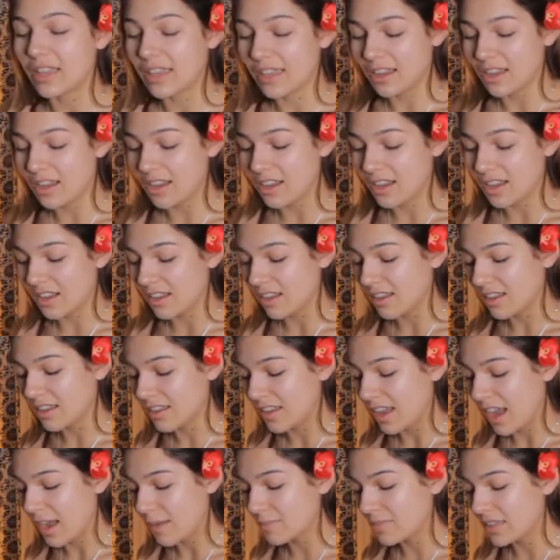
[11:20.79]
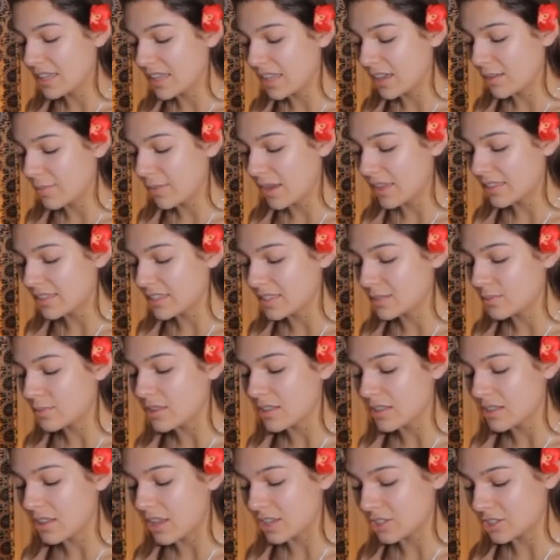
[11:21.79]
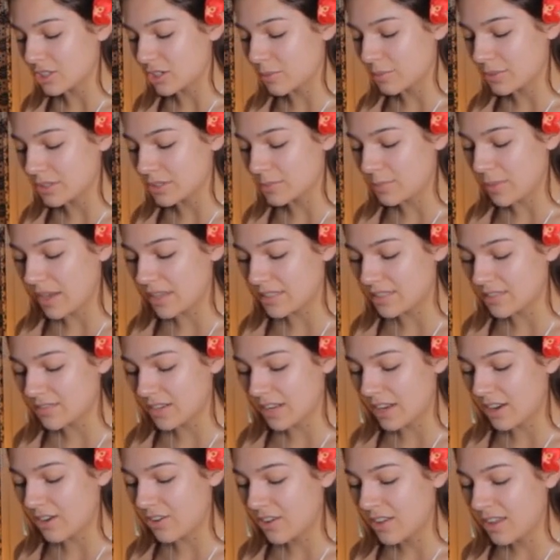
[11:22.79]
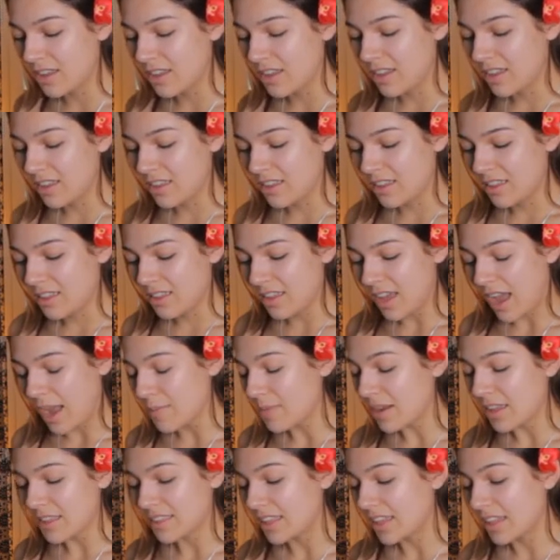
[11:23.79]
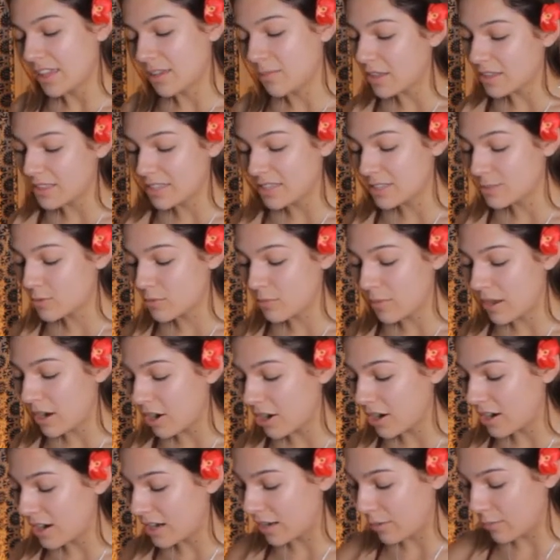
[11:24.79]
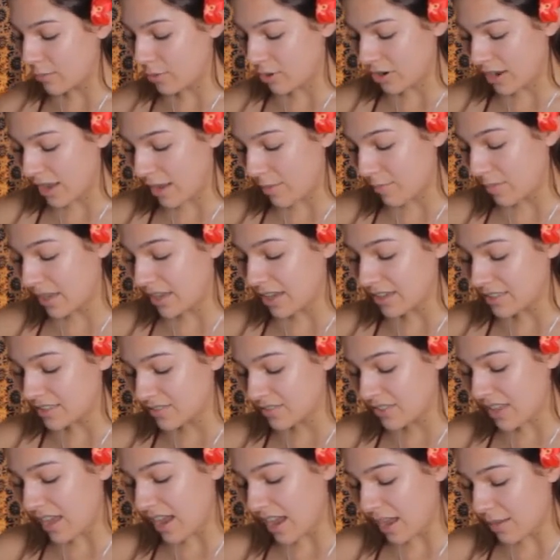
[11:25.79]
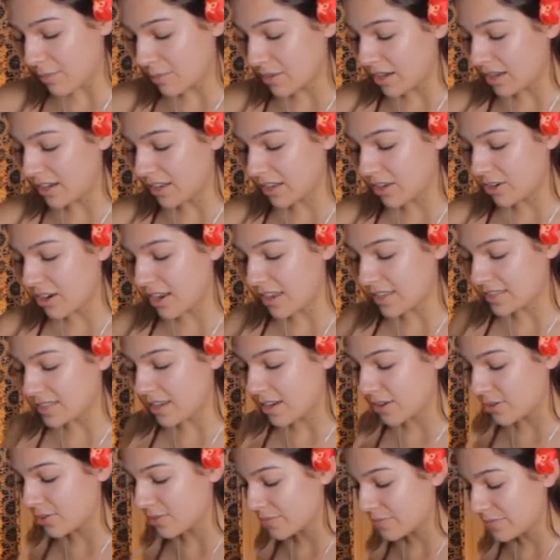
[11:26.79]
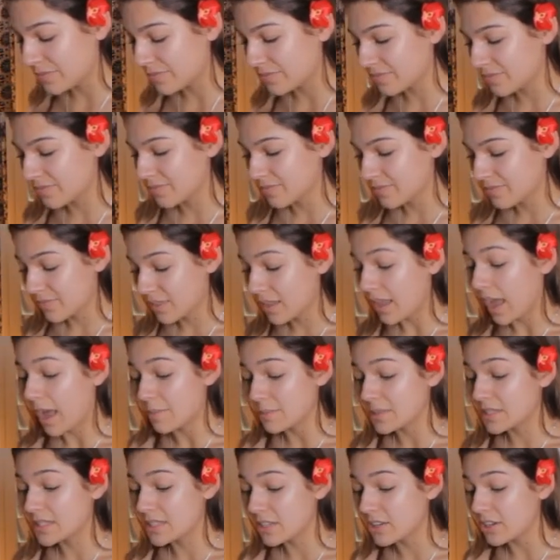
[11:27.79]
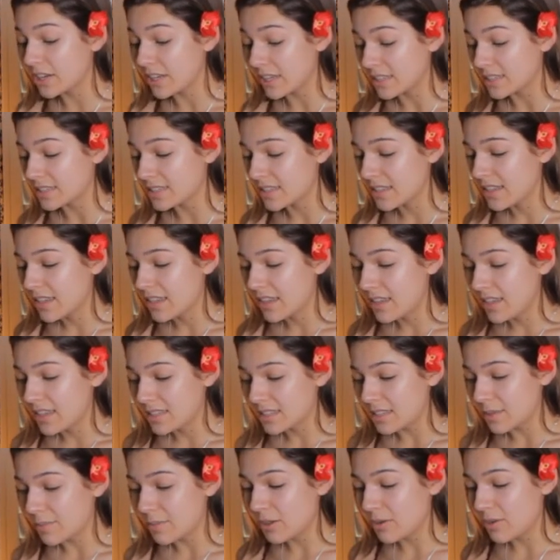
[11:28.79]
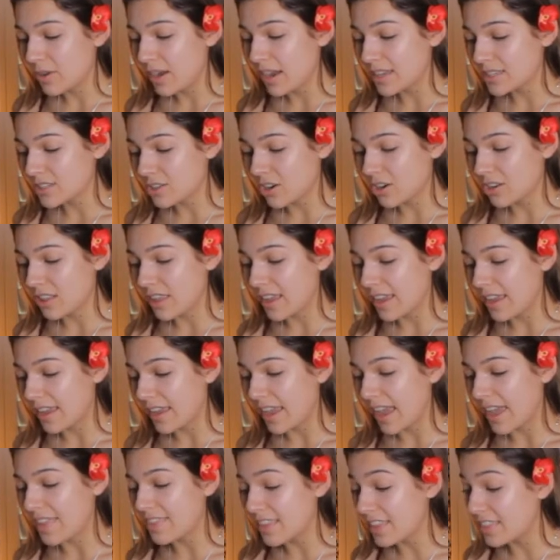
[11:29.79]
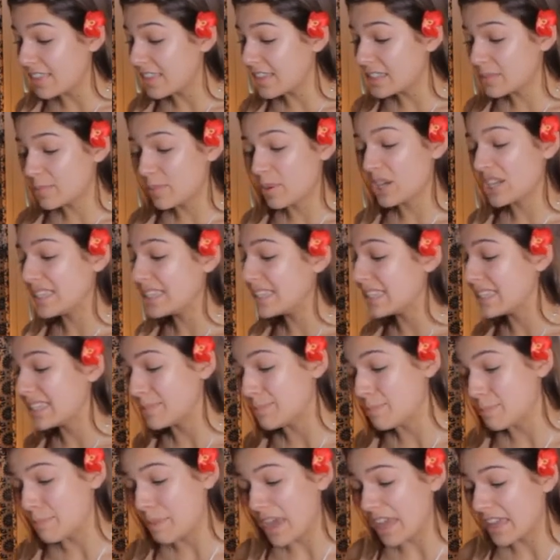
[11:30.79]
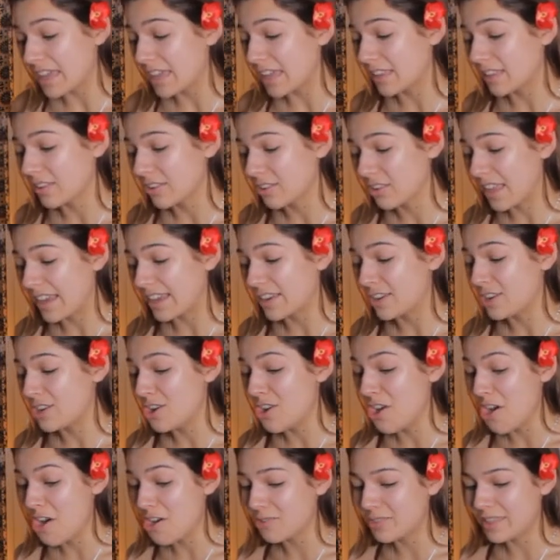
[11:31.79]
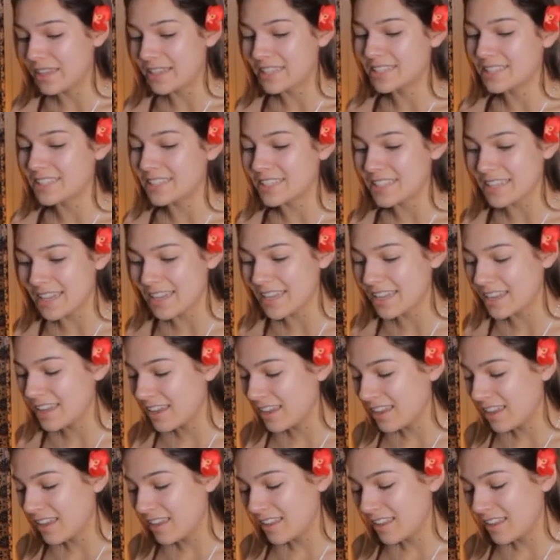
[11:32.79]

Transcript: like, uh-uh. I'm thinking about this with a logical perspective now. I'm not thinking about this with my heart anymore. And because of that, I'm cutting your ass out. I'm serious. Some of you guys are like, and then this person's begging. They're like, no, they see